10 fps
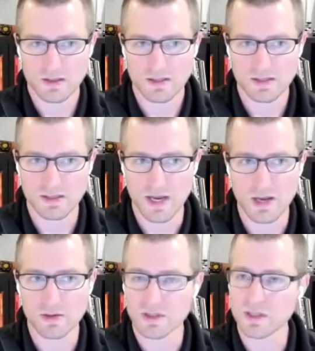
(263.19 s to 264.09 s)

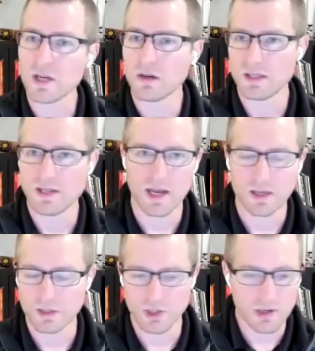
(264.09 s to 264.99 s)
sales leader in
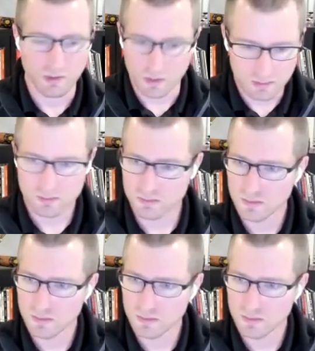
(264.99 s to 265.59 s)
tech in general.